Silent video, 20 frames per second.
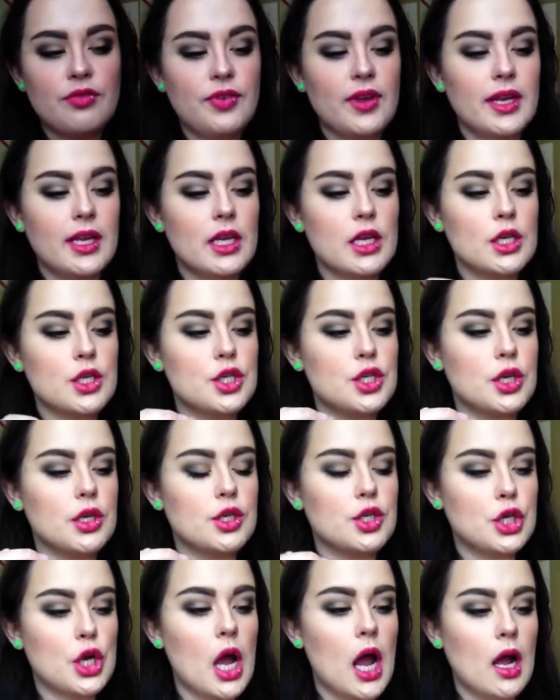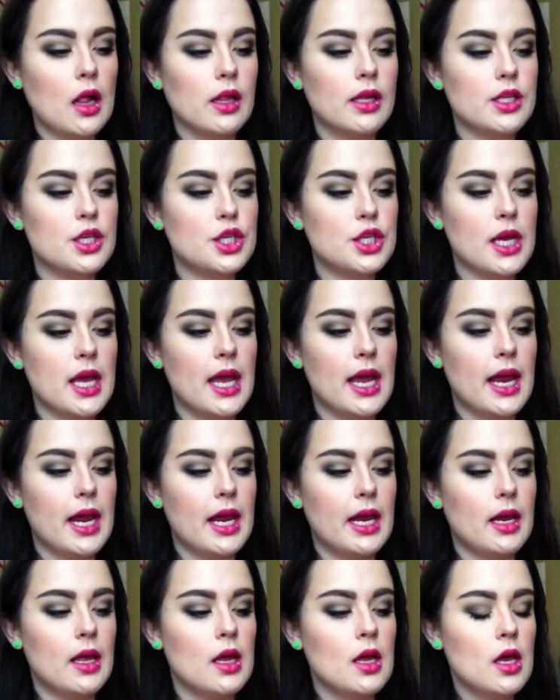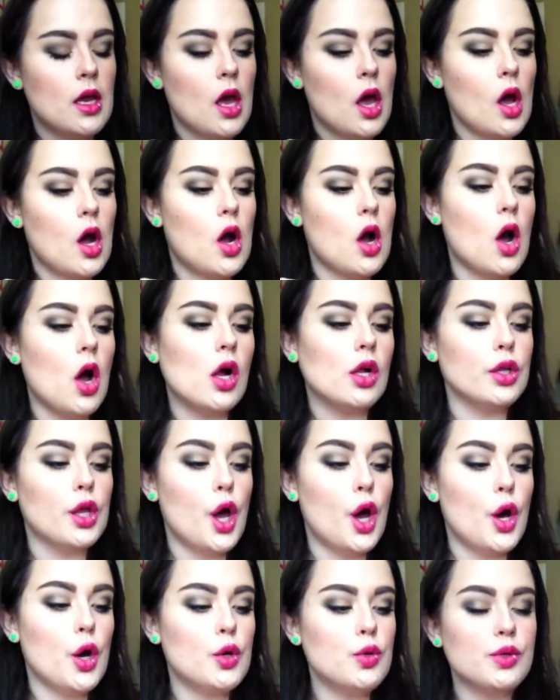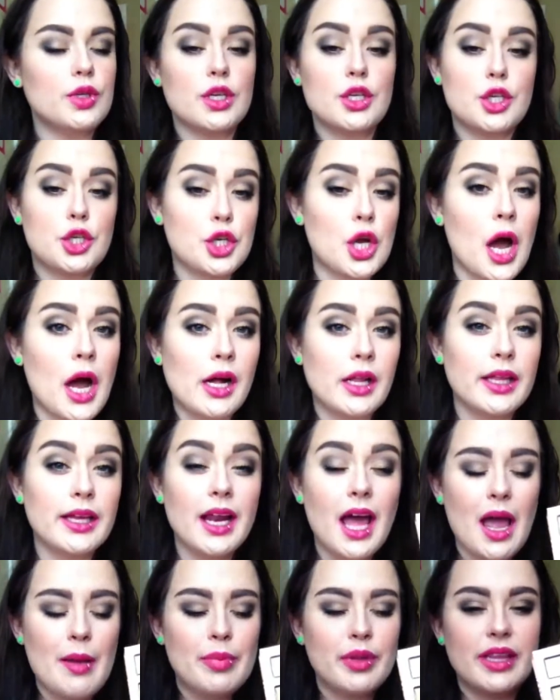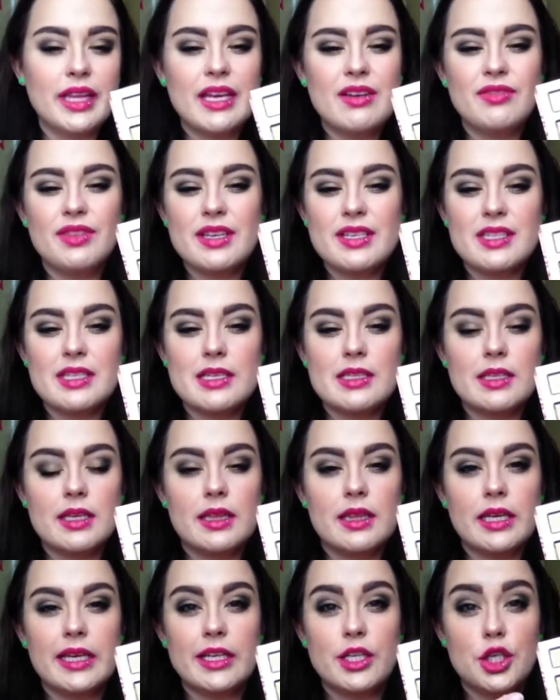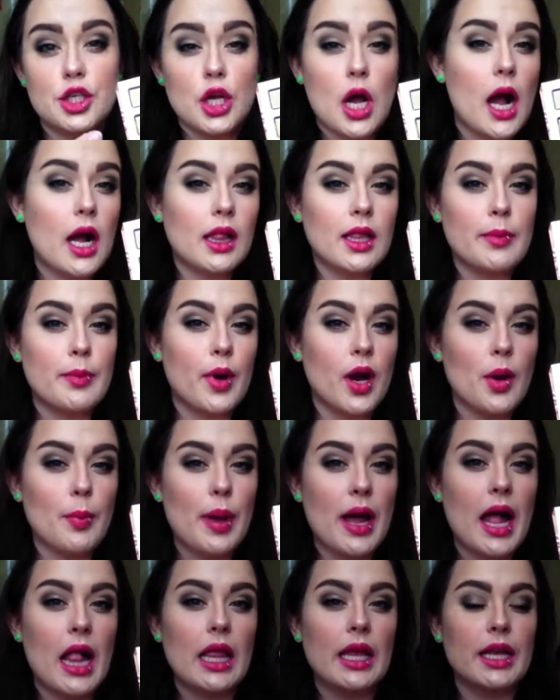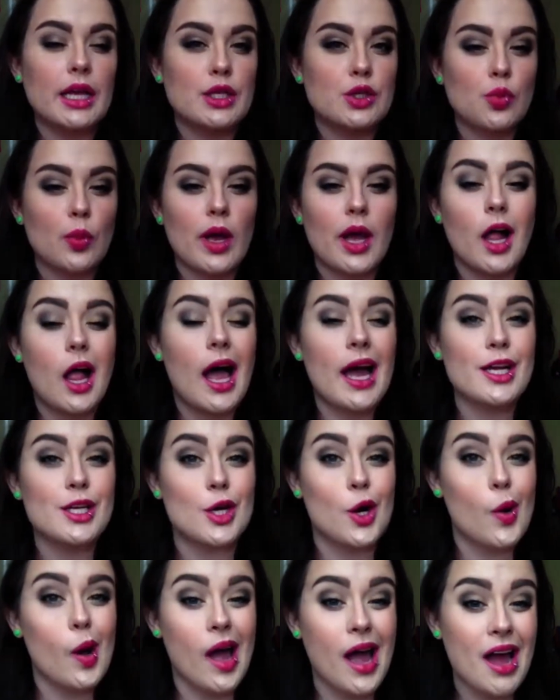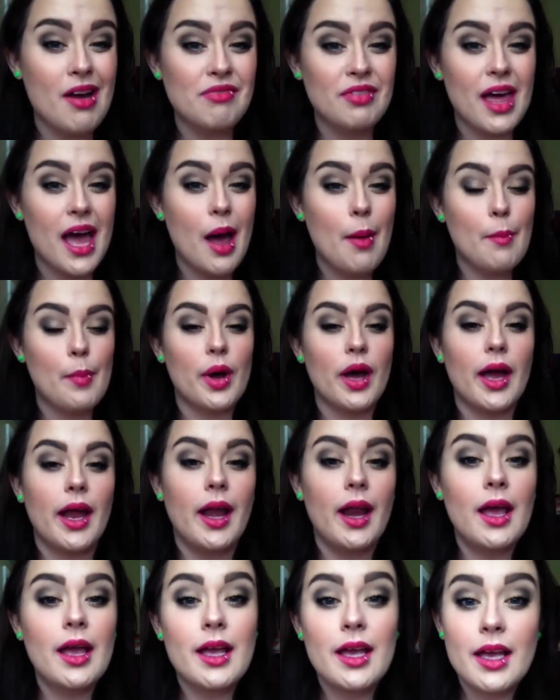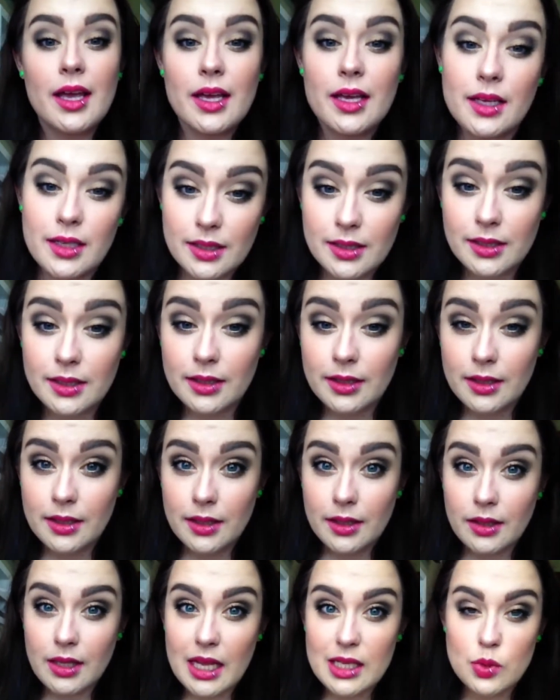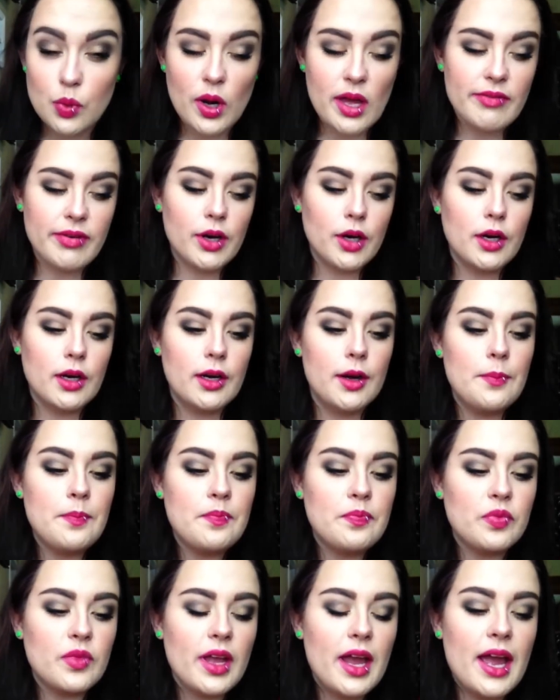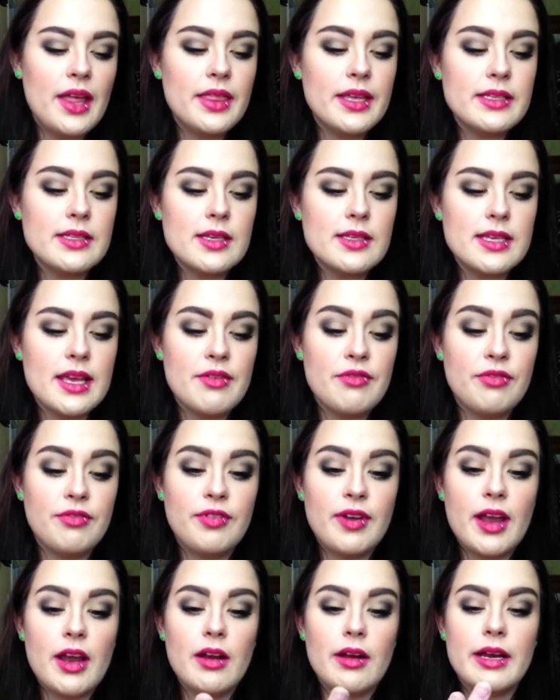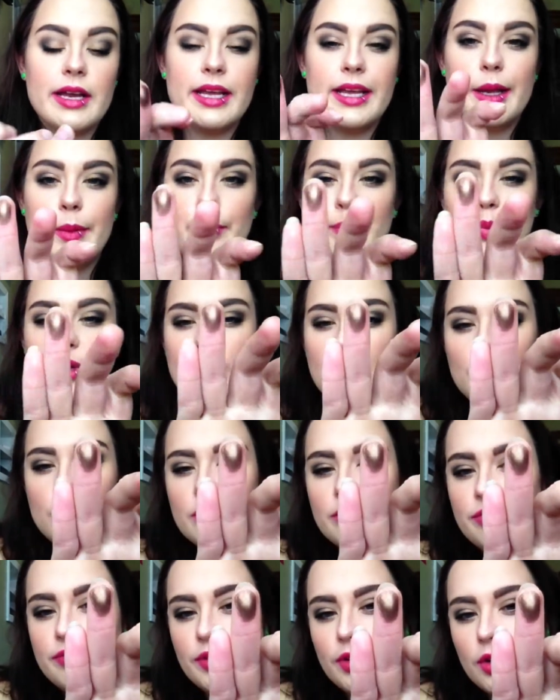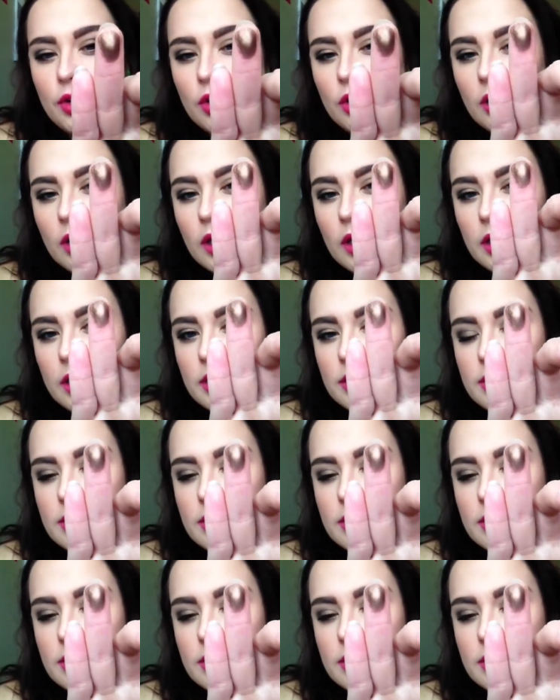finish chocolate shade called Haute Chocolate. I believe this is in the Chocolate Bar palette as well. I don't have that, but that's what I've heard. And this is a very beautiful